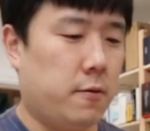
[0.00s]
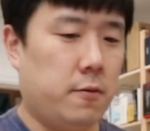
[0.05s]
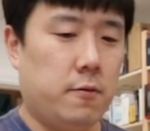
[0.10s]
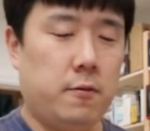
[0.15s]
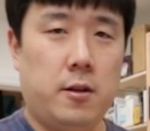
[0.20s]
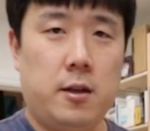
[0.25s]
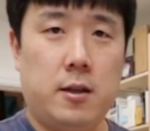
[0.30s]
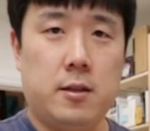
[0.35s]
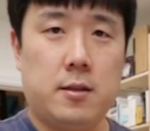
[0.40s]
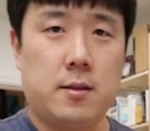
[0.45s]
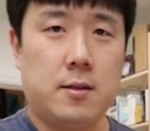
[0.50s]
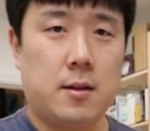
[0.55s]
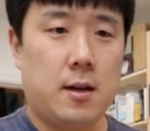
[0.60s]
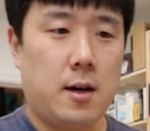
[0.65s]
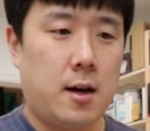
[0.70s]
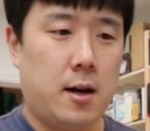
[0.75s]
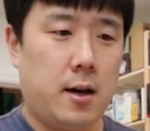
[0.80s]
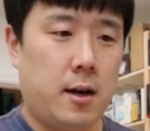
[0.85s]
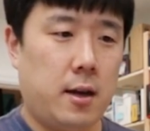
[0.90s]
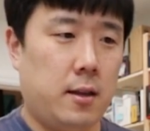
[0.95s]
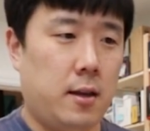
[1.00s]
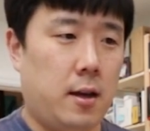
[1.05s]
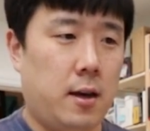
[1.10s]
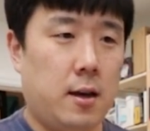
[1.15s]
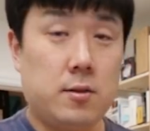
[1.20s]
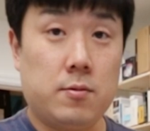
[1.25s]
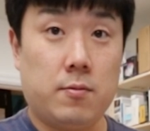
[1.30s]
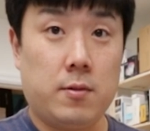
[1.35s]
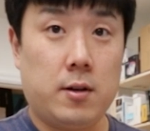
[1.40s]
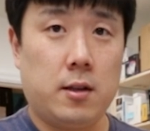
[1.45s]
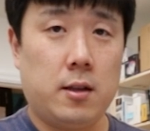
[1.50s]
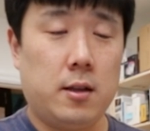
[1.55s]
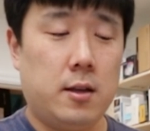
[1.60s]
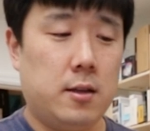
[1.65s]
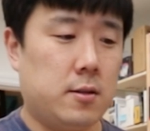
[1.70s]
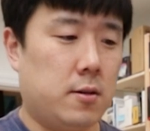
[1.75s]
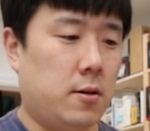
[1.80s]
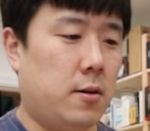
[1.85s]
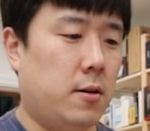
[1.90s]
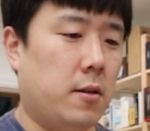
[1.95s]
through its side as well
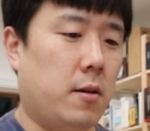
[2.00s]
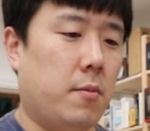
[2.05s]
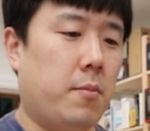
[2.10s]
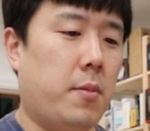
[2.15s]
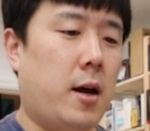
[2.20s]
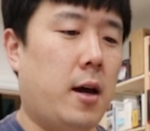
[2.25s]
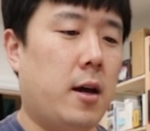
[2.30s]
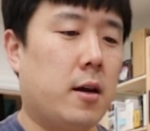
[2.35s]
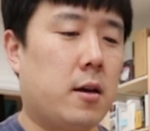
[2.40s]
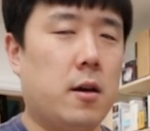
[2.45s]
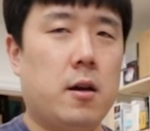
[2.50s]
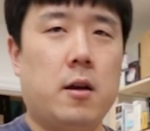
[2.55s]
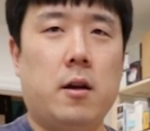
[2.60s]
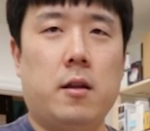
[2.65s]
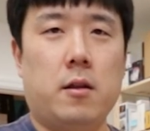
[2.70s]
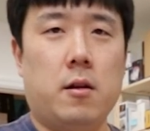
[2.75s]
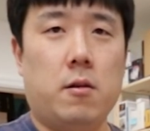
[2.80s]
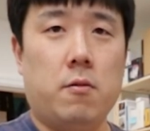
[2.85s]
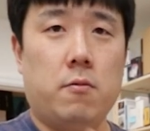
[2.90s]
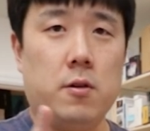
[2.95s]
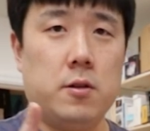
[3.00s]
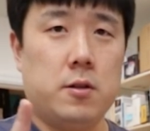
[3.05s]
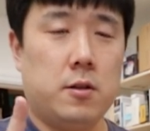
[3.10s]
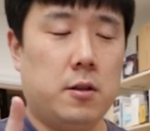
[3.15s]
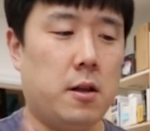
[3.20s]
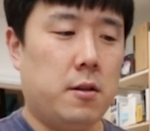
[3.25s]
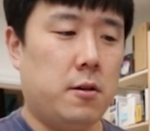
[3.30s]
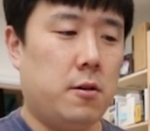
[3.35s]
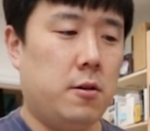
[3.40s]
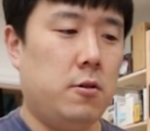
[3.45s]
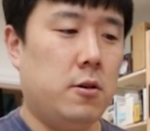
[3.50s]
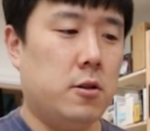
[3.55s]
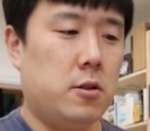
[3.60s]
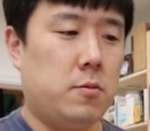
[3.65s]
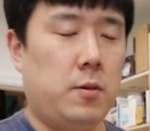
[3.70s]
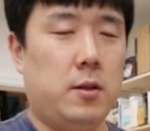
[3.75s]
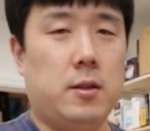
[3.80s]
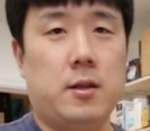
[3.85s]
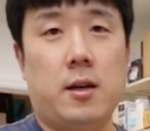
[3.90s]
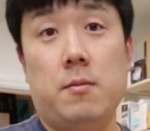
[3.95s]
as on the back. There was another
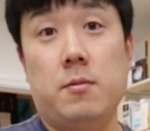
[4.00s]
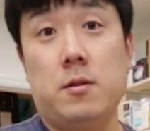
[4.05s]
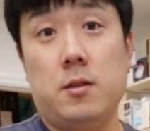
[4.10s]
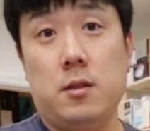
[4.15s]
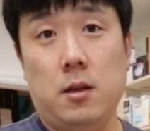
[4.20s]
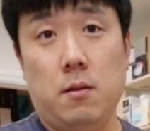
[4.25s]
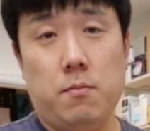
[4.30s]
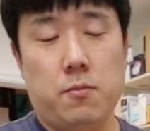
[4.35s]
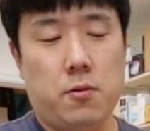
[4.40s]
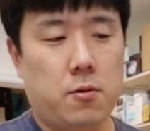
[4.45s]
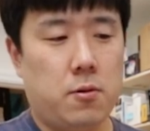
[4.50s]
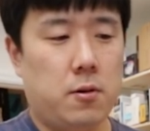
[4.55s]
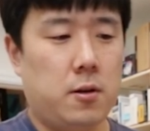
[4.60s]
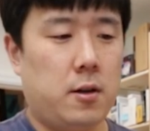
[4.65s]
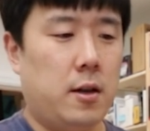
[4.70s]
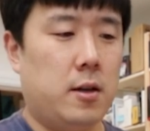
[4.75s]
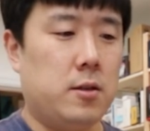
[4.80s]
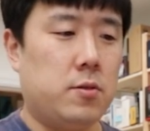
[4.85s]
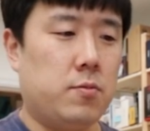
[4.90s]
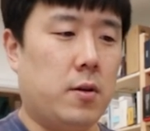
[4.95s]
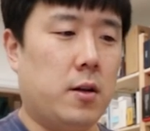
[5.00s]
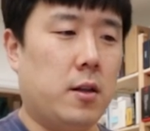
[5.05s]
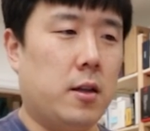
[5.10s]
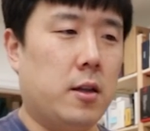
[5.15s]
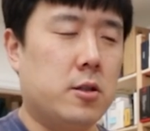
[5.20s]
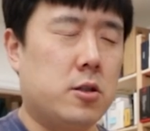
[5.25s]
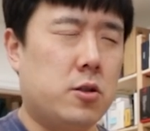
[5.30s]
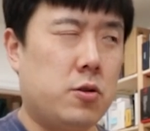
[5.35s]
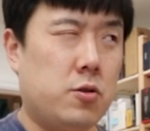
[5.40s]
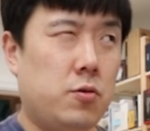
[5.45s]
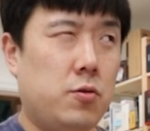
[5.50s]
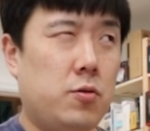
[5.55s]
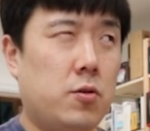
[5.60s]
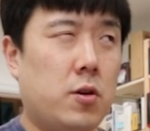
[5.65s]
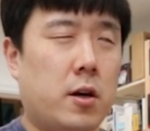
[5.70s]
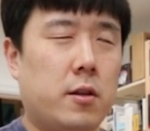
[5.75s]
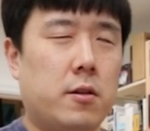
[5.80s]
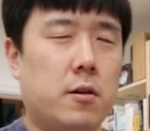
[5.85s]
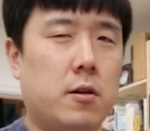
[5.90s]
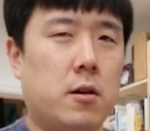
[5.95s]
USB Type-C port as well as two
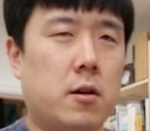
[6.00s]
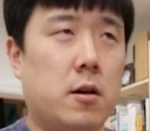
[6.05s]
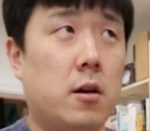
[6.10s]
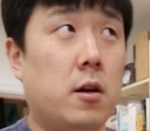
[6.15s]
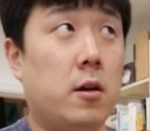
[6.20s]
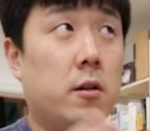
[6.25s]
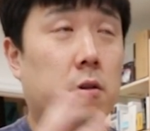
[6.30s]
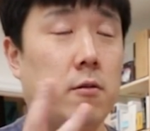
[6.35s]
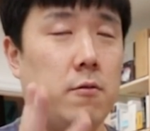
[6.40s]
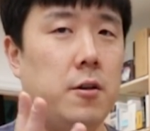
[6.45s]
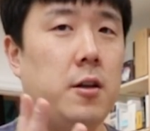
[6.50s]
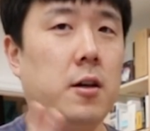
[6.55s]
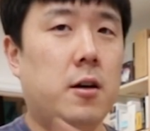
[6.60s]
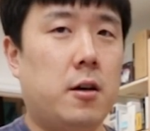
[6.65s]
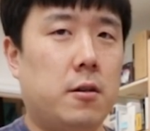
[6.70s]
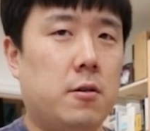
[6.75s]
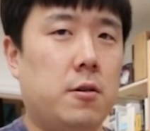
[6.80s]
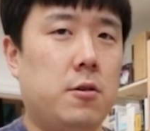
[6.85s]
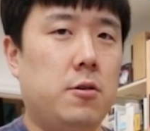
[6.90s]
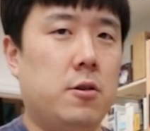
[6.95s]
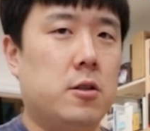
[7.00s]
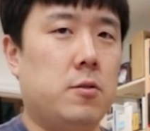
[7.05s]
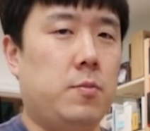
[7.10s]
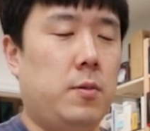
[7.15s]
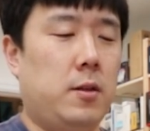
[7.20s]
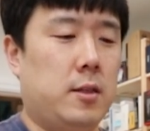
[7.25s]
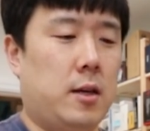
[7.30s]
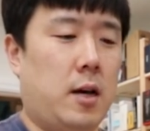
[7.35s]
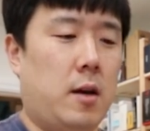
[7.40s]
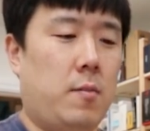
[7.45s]
other three other USB